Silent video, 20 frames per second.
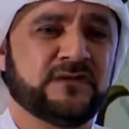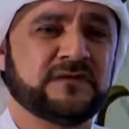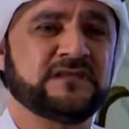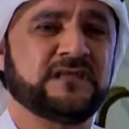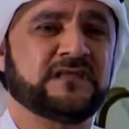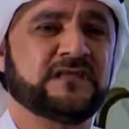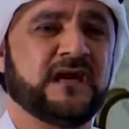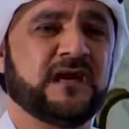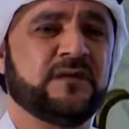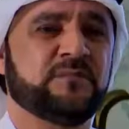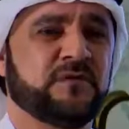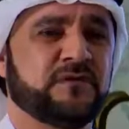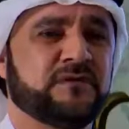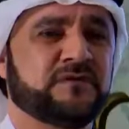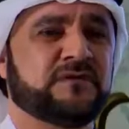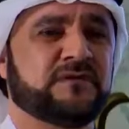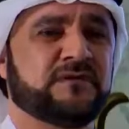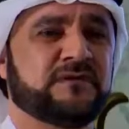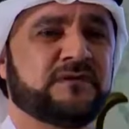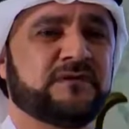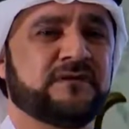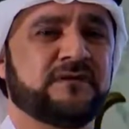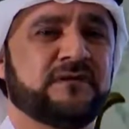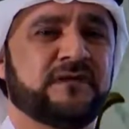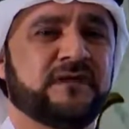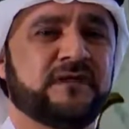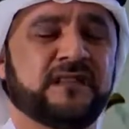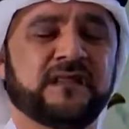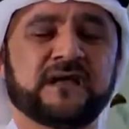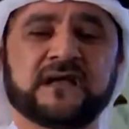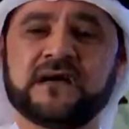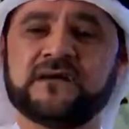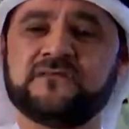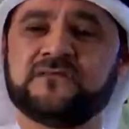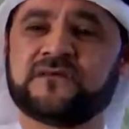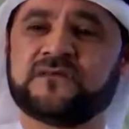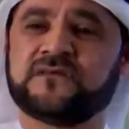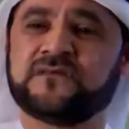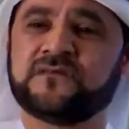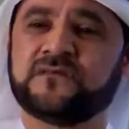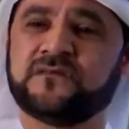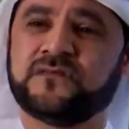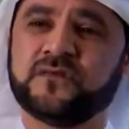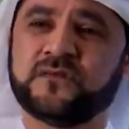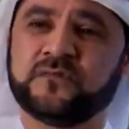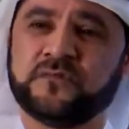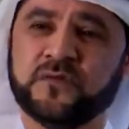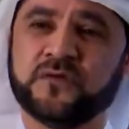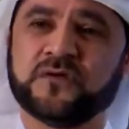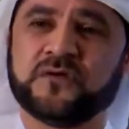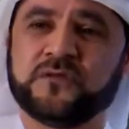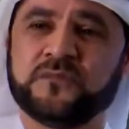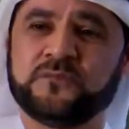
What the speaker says: a type error in the cover of your book.